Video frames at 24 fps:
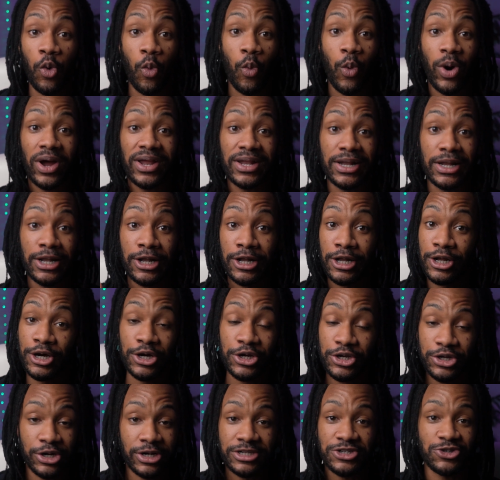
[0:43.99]
what
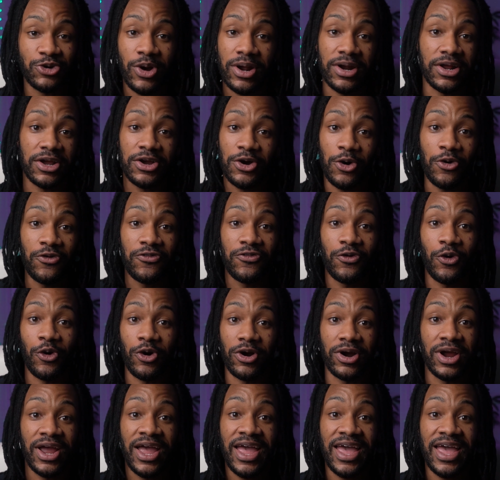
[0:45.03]
look you're trying to go for.